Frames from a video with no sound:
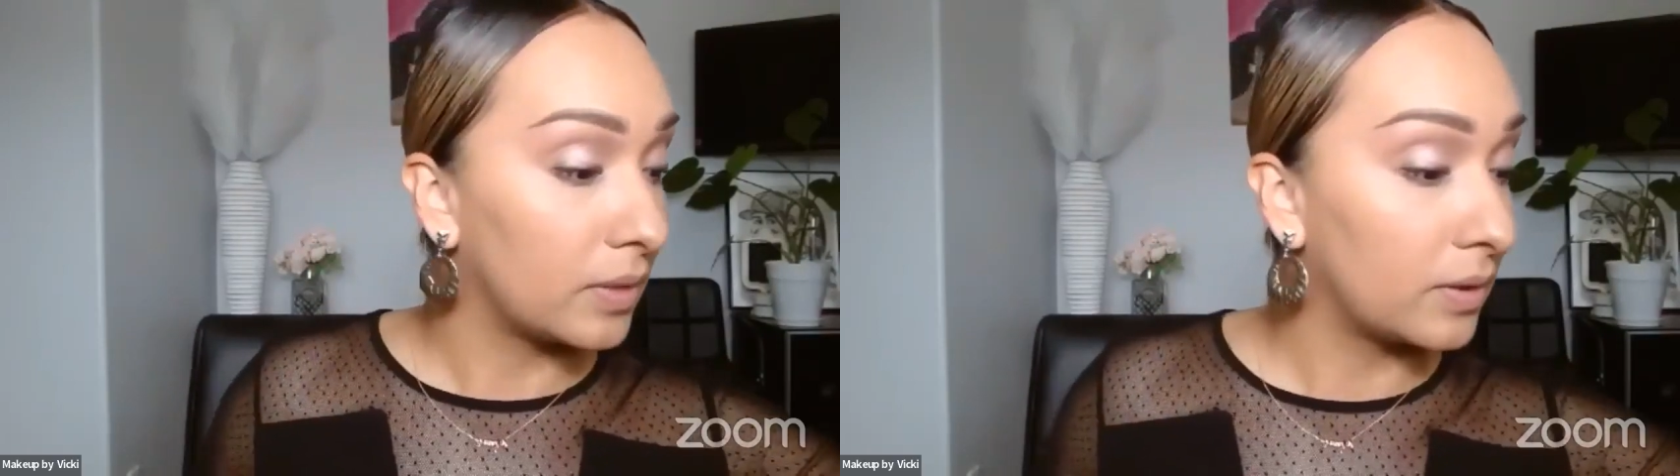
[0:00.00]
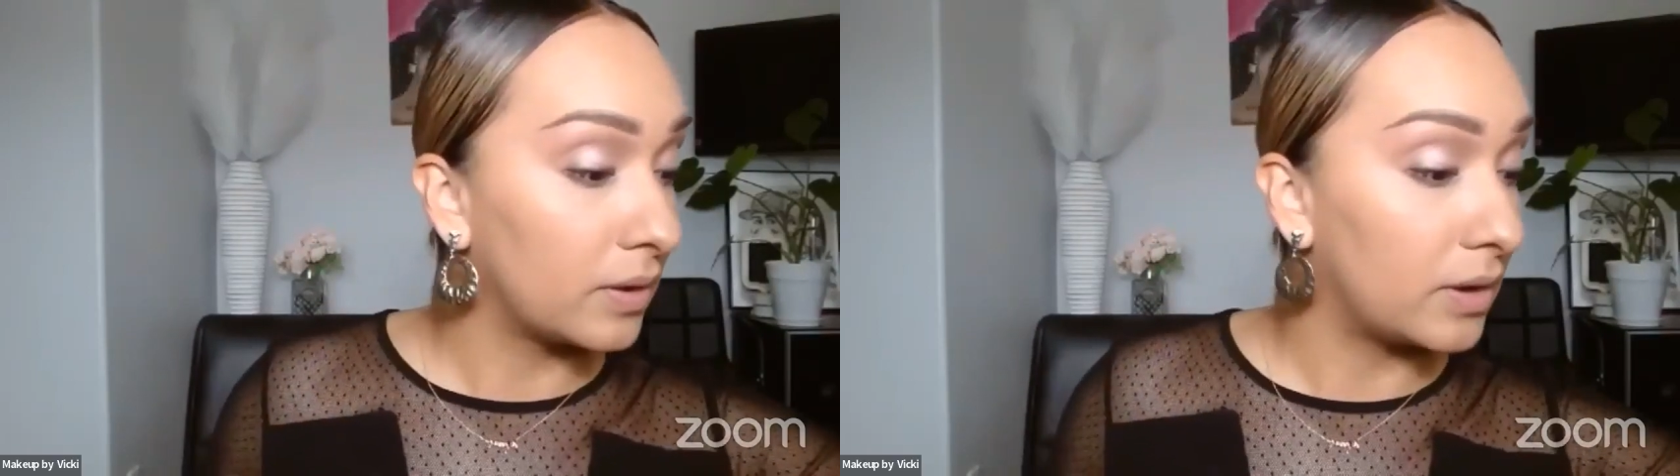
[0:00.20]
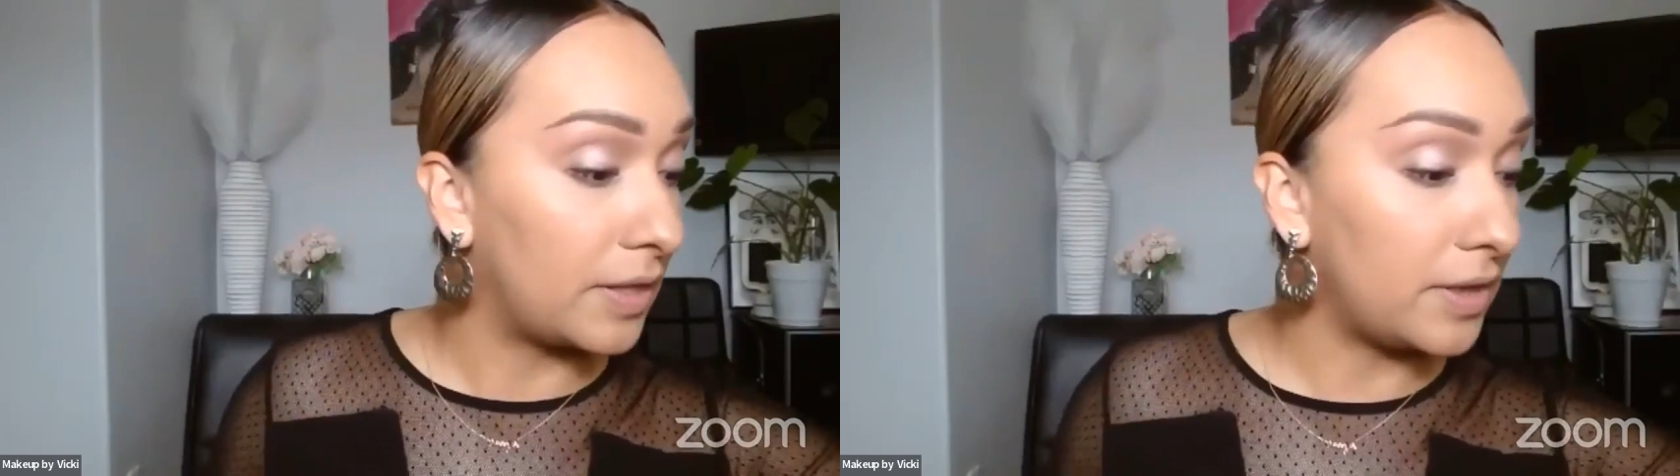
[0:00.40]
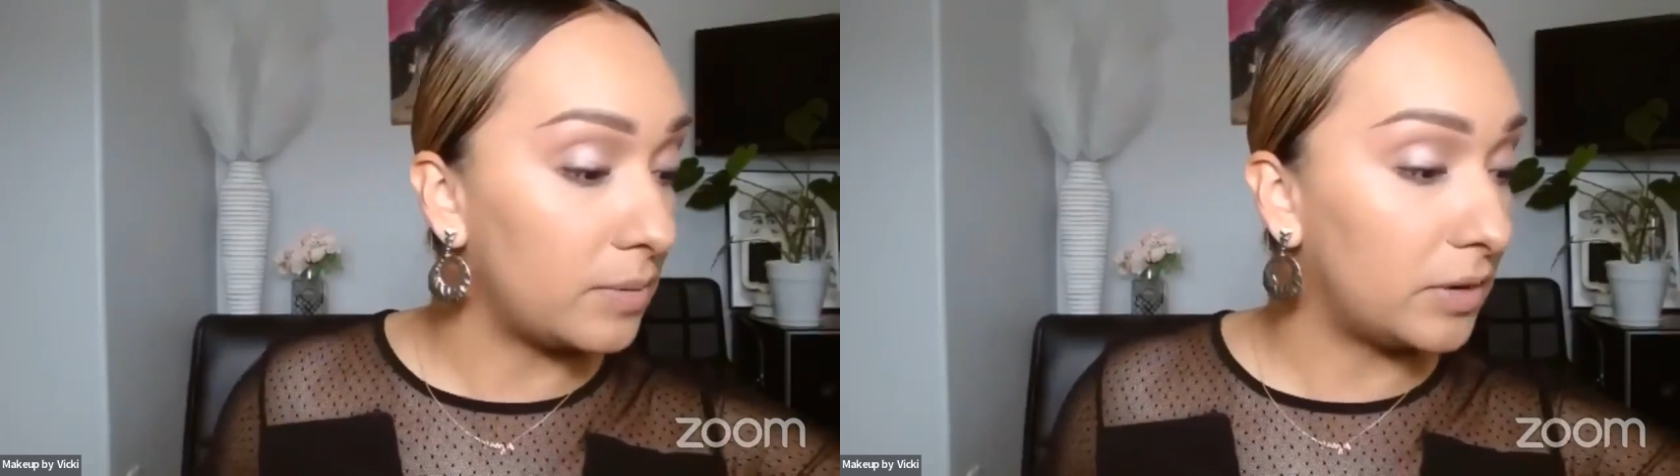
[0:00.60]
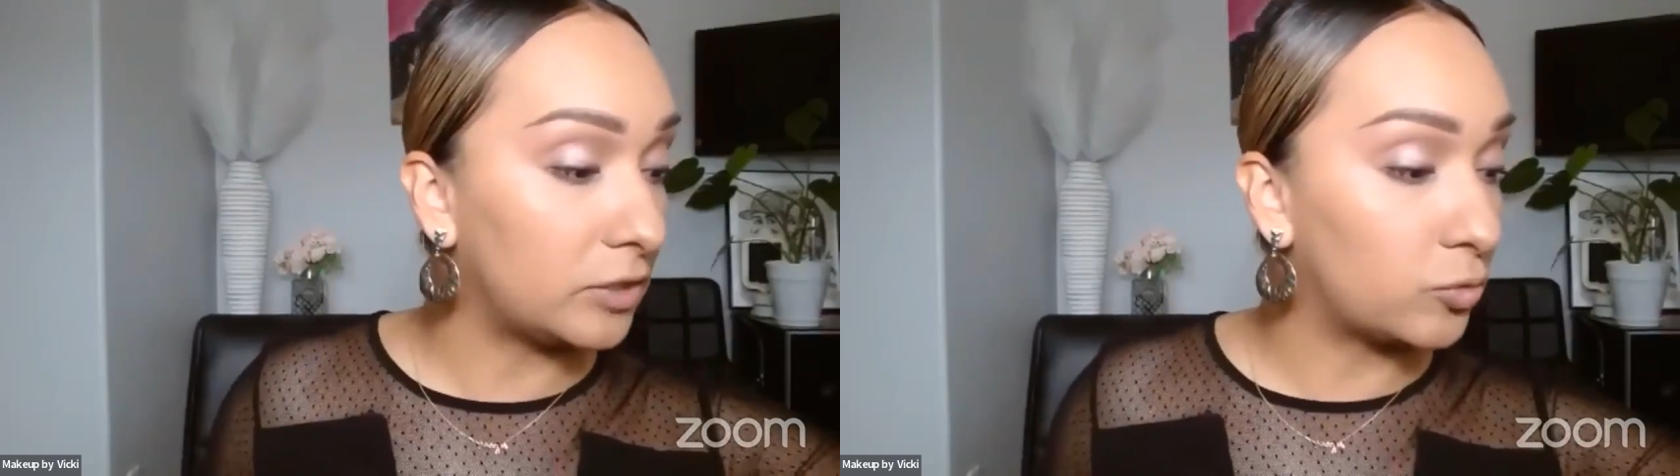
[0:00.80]
I think
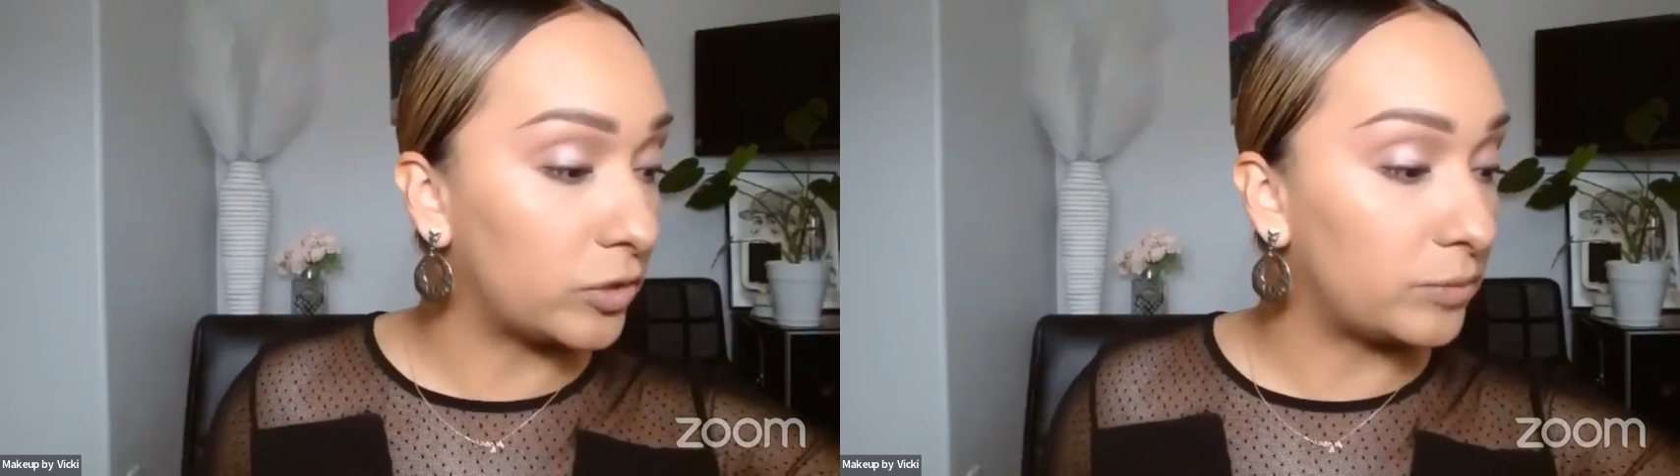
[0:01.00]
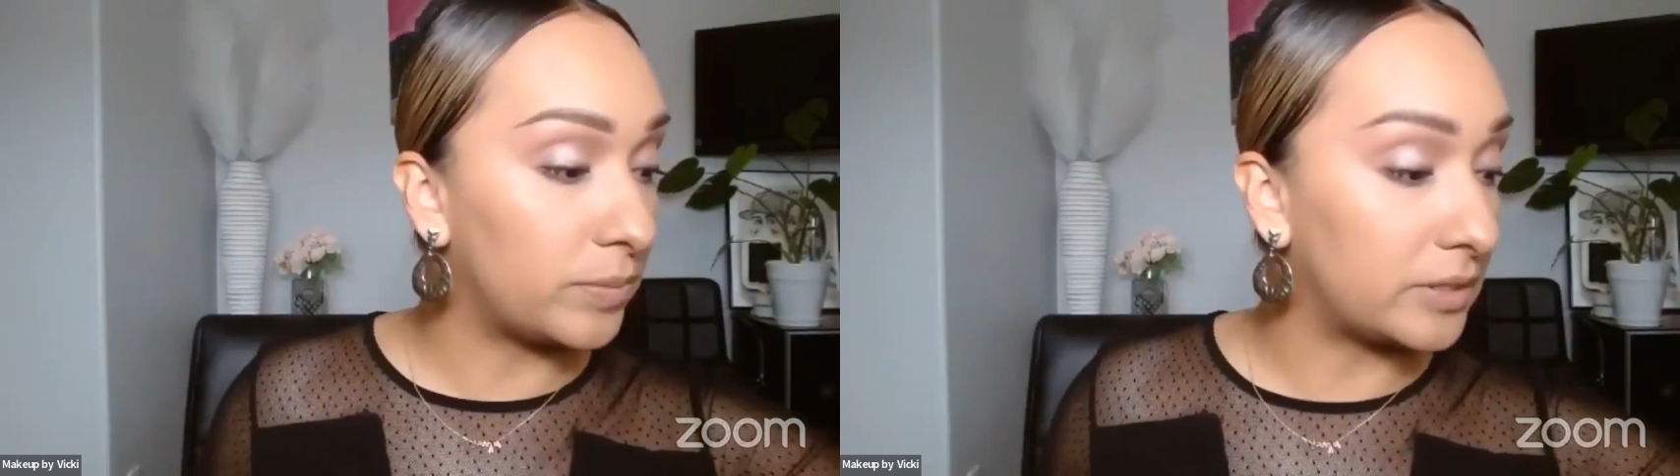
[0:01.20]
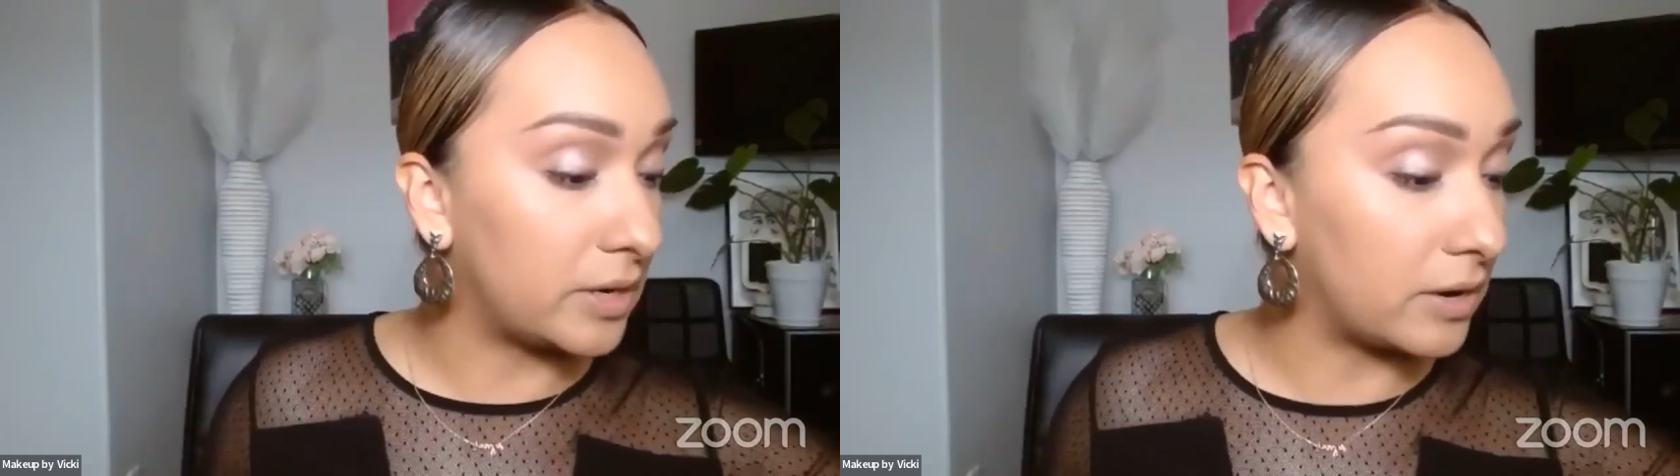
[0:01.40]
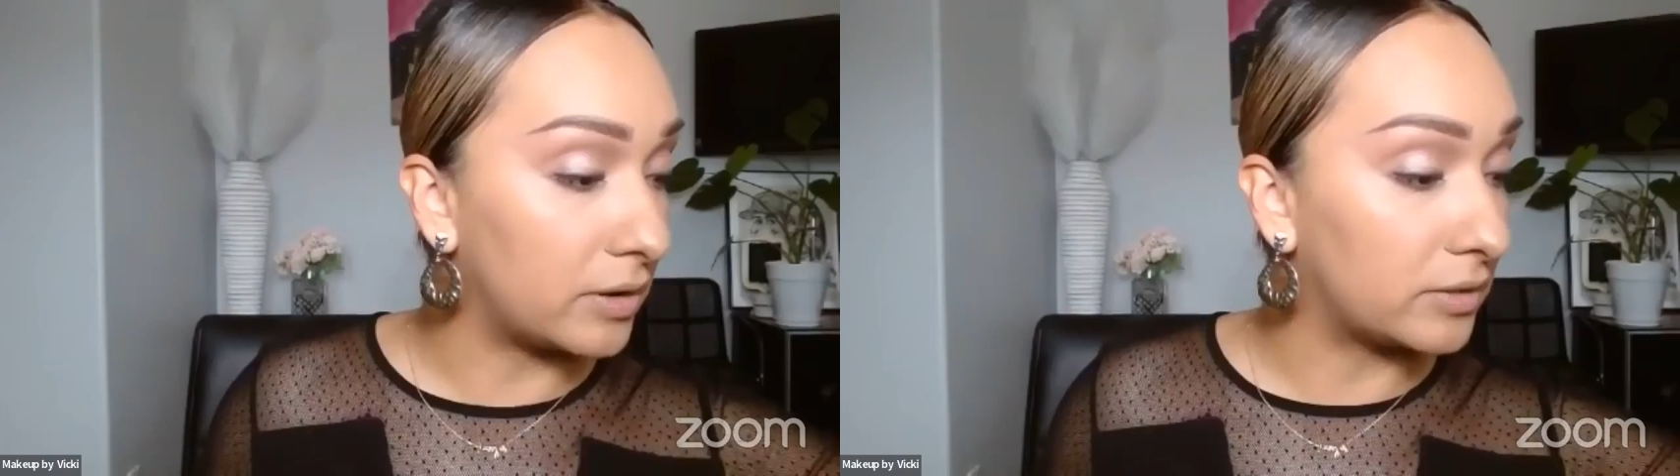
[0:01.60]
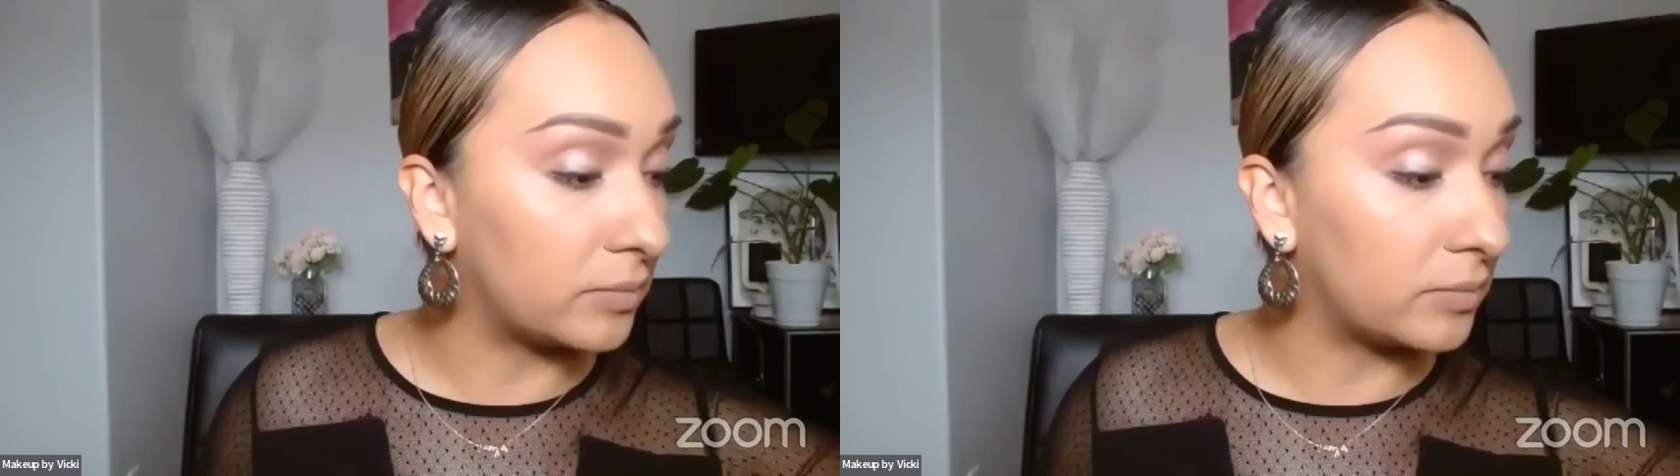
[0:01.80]
I'm gonna switch mascaras.